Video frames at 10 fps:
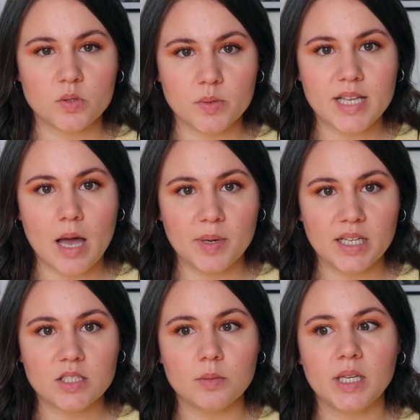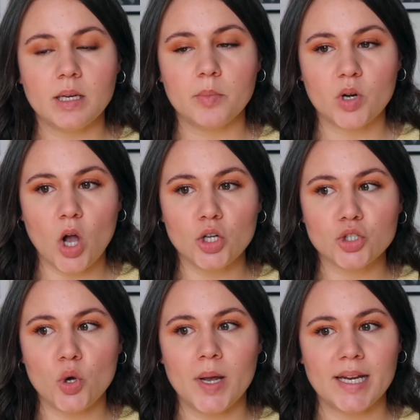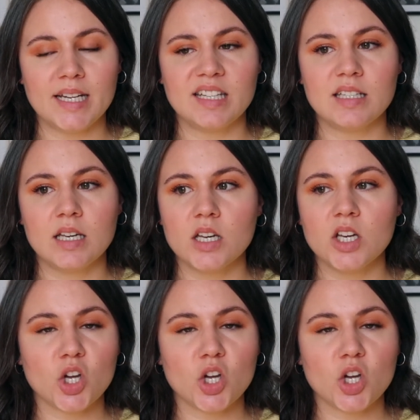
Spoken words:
what was happening to me, but also I needed